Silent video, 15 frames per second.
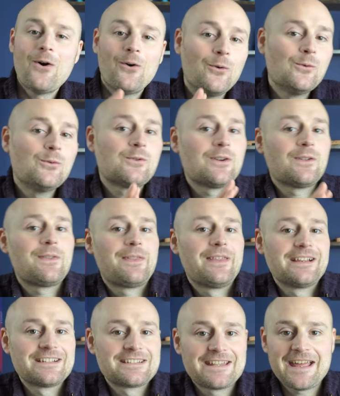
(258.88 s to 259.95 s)
all good
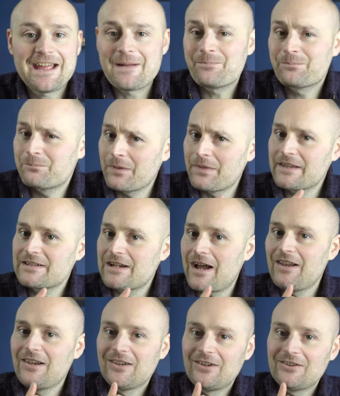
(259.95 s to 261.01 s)
things there, but there's
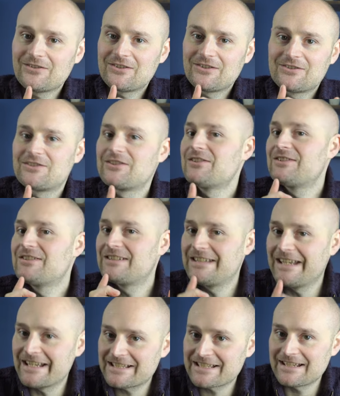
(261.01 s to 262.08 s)
a lot to
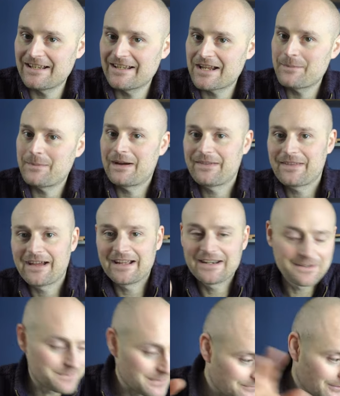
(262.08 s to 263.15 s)
dislike about that, and
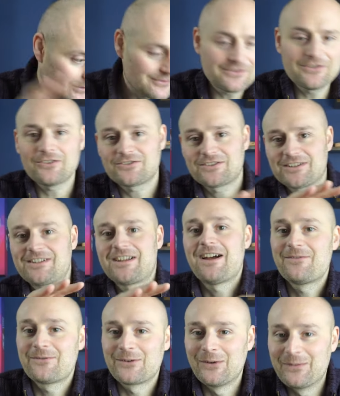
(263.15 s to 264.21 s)
I'd be wrong not to
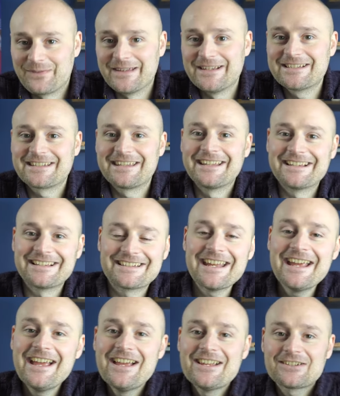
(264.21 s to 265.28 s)
cover up these things.
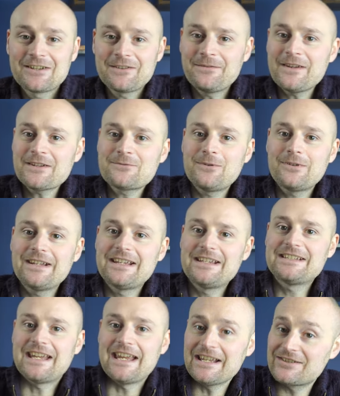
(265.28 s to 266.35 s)
So the first one
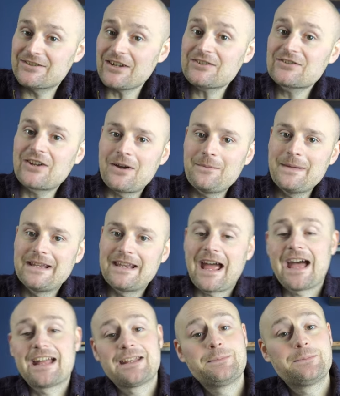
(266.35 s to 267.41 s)
is, it does come in
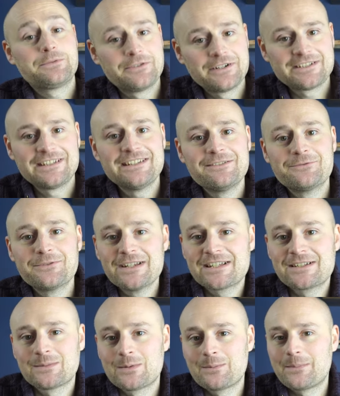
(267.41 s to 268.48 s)
at a pretty
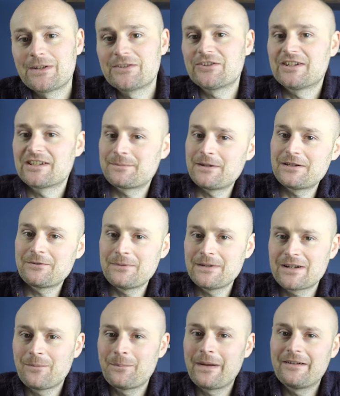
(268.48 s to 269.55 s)
reasonable budget, especially when
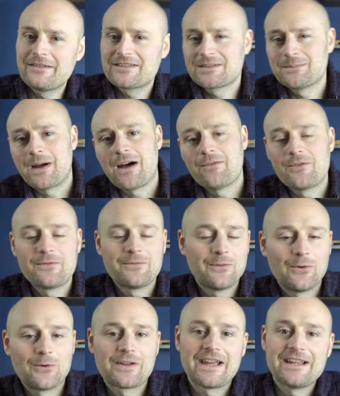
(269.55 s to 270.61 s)
you compare it to some other
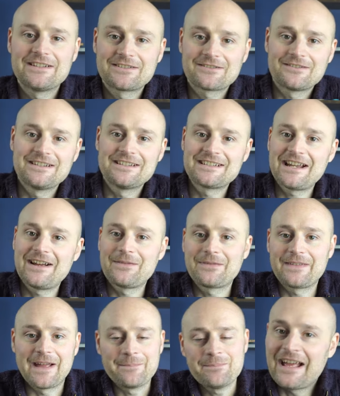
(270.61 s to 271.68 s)
4K screens out
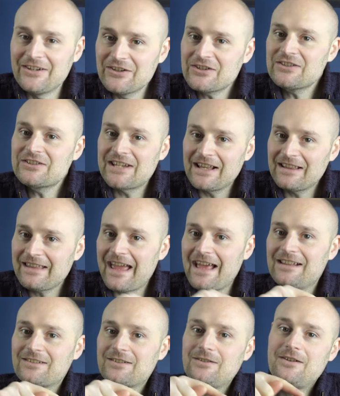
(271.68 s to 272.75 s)
there. And you can tell that
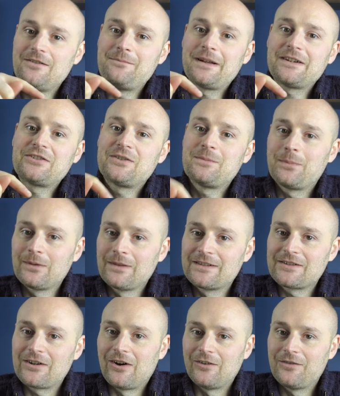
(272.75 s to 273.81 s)
Elegoo have managed to pull
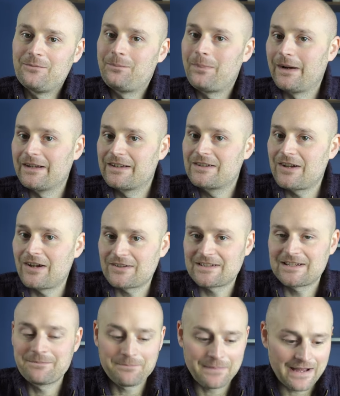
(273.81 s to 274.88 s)
this off by
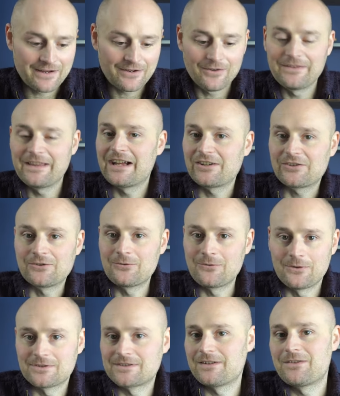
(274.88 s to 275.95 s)
cutting back on the actual
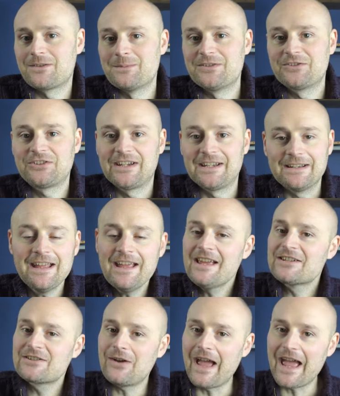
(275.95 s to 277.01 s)
quality of the machine.
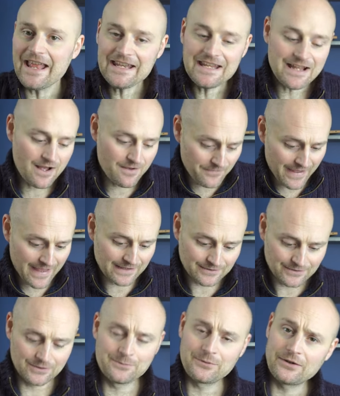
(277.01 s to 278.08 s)
So any other
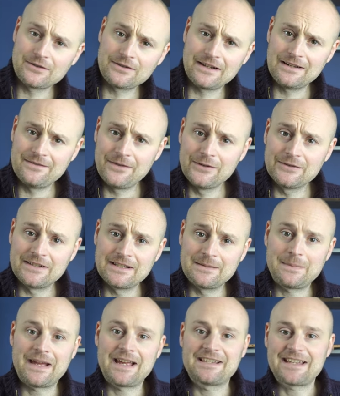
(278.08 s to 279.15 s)
Elegoo product I've used in the
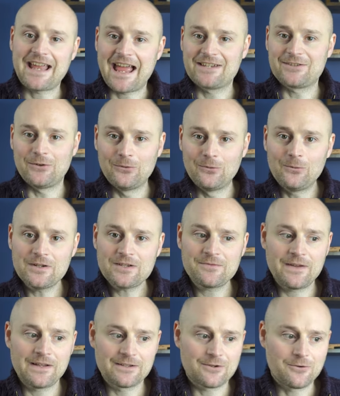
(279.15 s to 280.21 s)
past has always
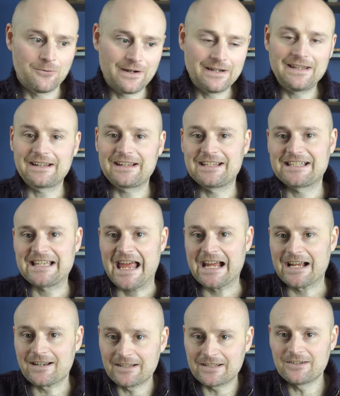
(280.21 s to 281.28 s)
felt quite like a
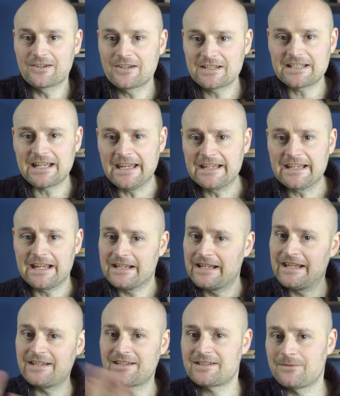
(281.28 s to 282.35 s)
tank. Like you could take it and
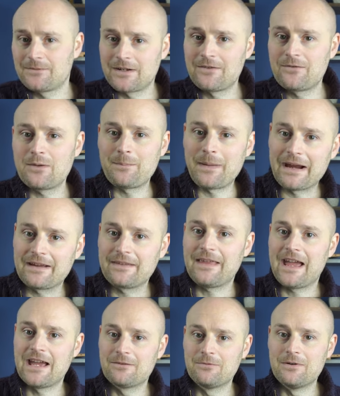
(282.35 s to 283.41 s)
hit someone over the back of the
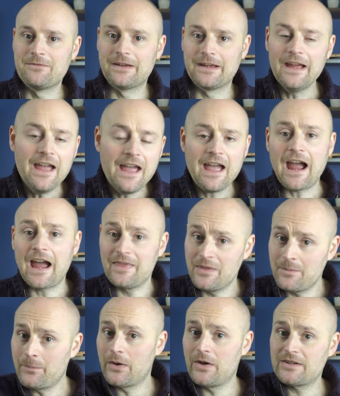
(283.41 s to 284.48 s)
head with it, and
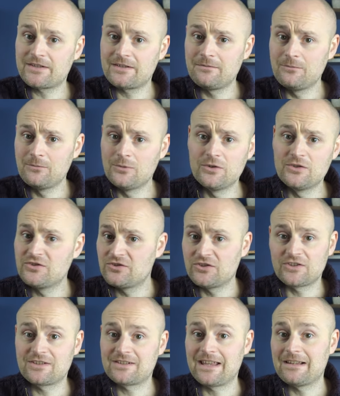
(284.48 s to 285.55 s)
the person would
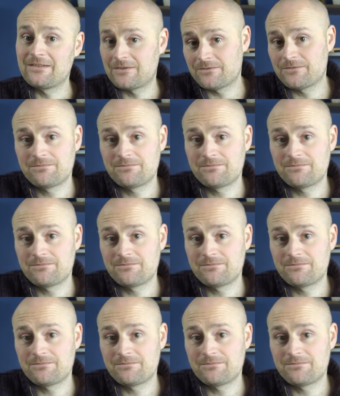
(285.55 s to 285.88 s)
just, they'd